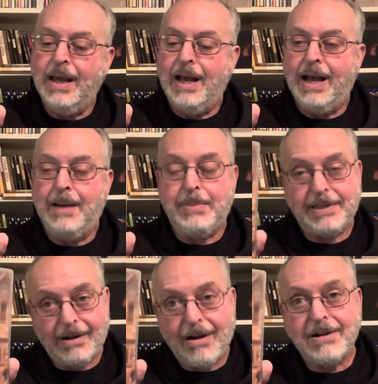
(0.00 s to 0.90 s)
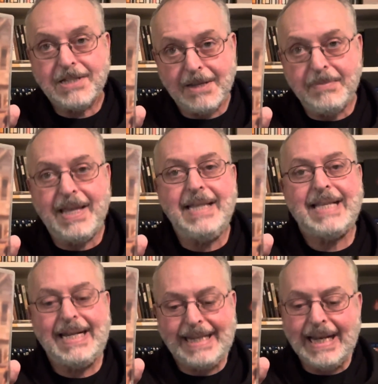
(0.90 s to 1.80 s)
Uh, but there are some things
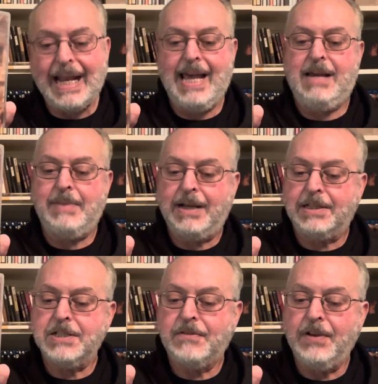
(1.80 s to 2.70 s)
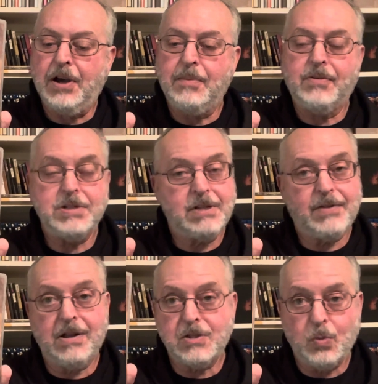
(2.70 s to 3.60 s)
I did like about this film. First of
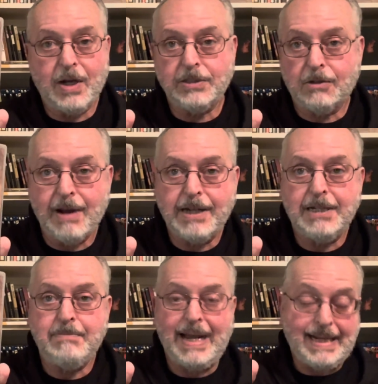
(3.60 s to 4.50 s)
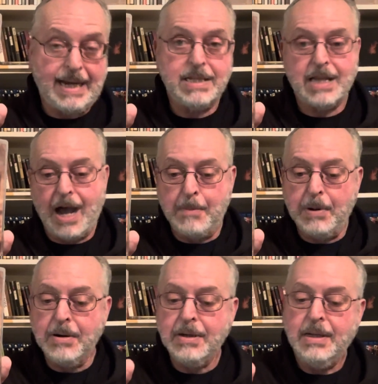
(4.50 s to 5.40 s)
all, it's well directed by Dennis
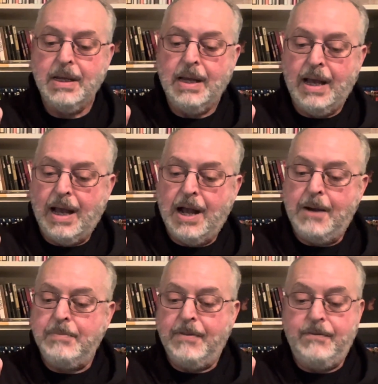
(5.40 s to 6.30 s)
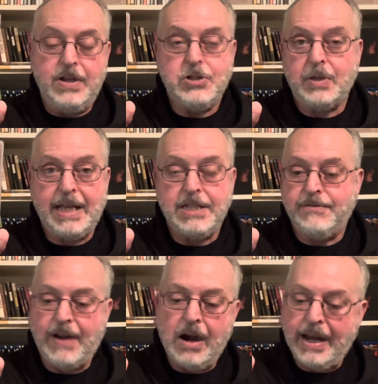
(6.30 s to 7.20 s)
Hopper. Um, visually, it's
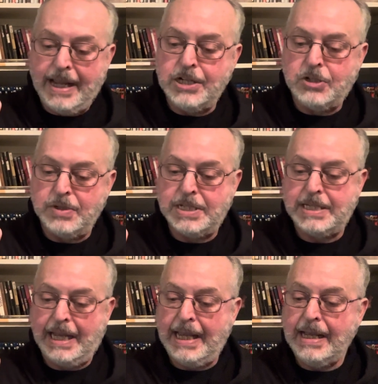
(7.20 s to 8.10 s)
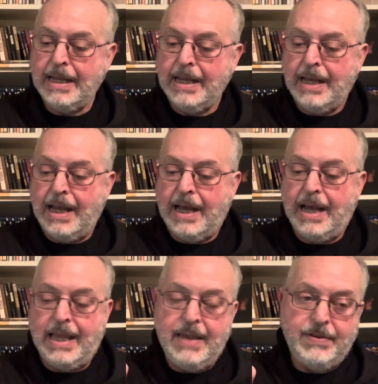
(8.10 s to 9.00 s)
very interesting.
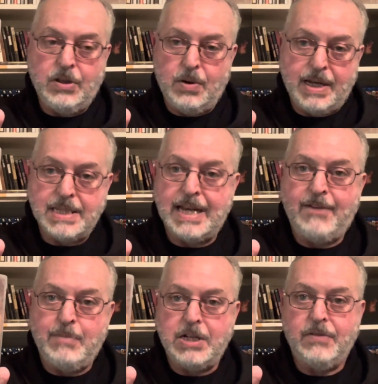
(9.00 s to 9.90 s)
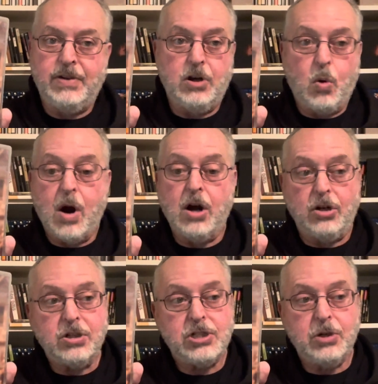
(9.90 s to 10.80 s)
Uh, even though it doesn't have much of a noir
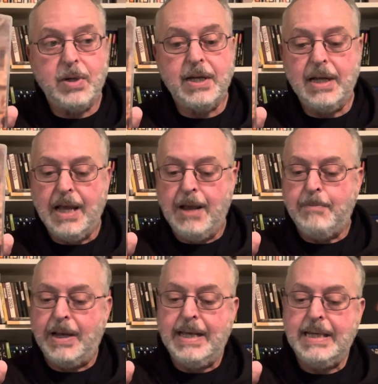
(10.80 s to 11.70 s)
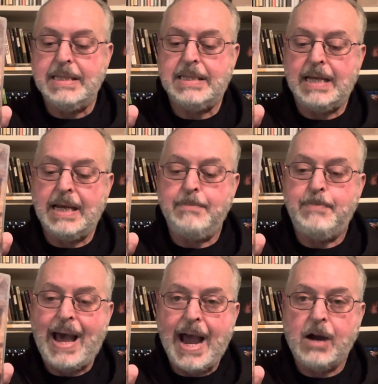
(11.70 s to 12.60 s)
look to it, but his uh,
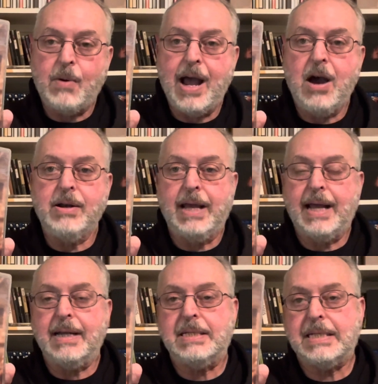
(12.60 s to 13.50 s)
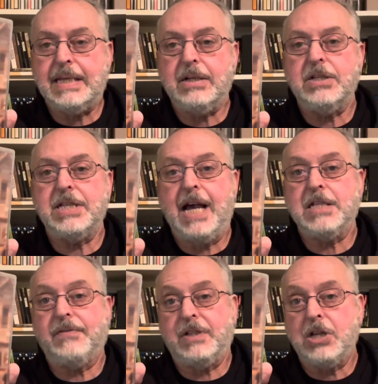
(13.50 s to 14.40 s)
background and skills as
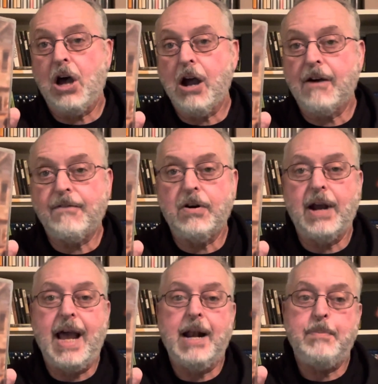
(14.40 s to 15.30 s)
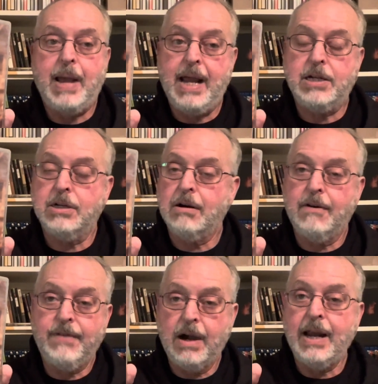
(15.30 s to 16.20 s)
a photographer and a painter are
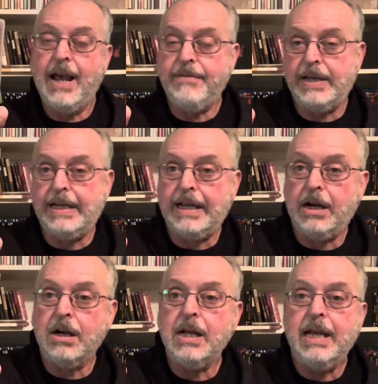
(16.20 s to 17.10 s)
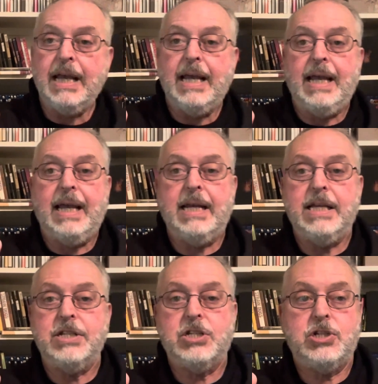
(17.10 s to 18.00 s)
very evident here in
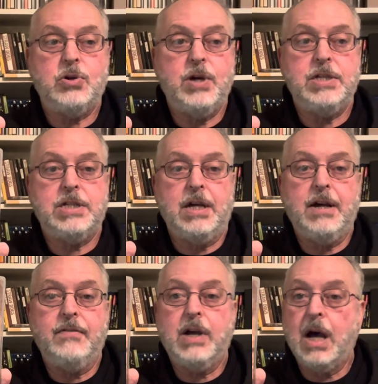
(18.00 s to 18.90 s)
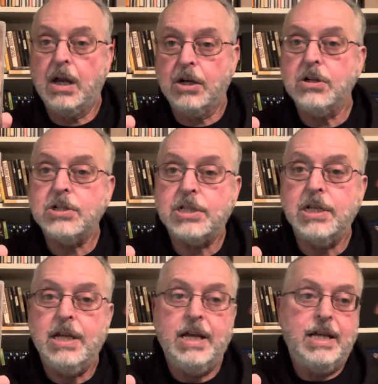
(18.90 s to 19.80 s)
his choice of colors,
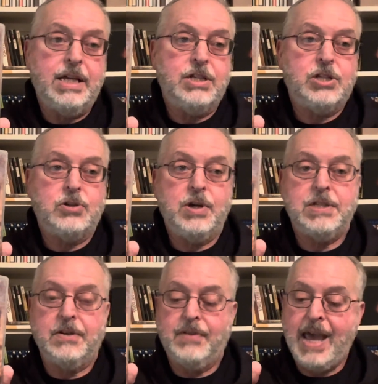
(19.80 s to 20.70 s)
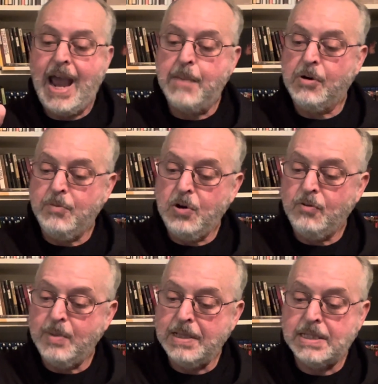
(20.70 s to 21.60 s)
his choice of camera
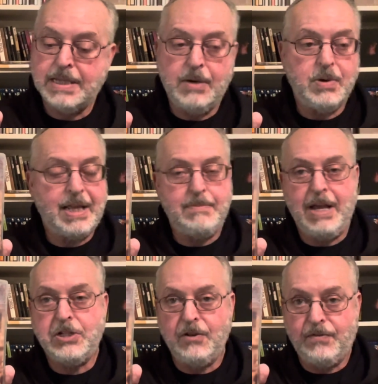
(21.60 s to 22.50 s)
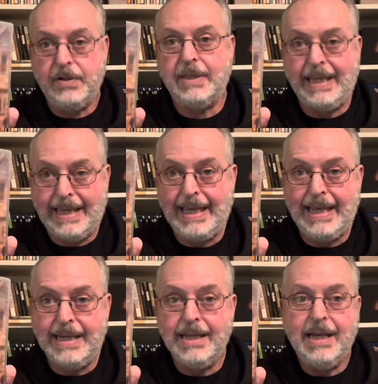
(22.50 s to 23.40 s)
movements. He really makes you feel the
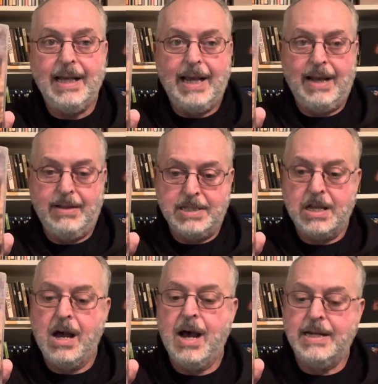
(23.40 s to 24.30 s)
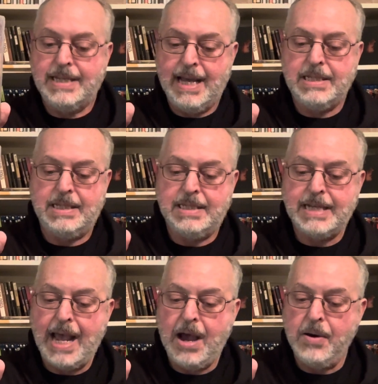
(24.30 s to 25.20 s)
heat in this hot Texas
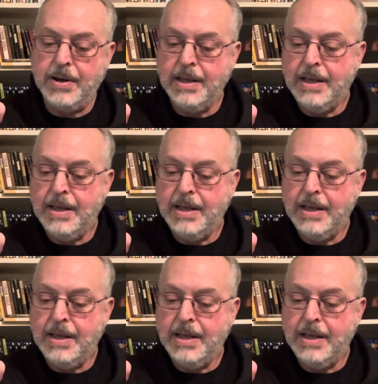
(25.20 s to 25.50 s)
town.